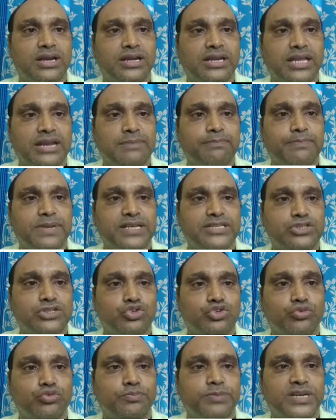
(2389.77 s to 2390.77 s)
10 plus
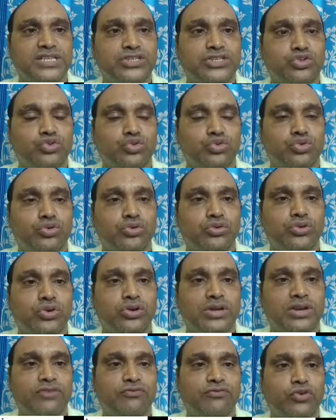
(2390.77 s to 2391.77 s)
2 plus 2.
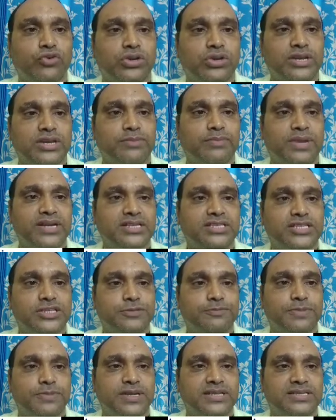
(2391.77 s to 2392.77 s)
Total 14 bytes
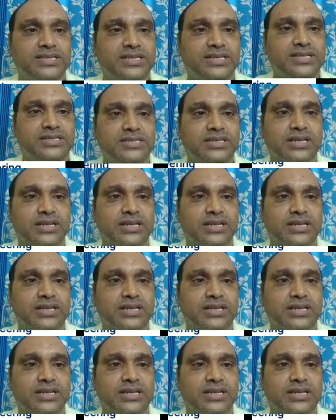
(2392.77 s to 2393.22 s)
space is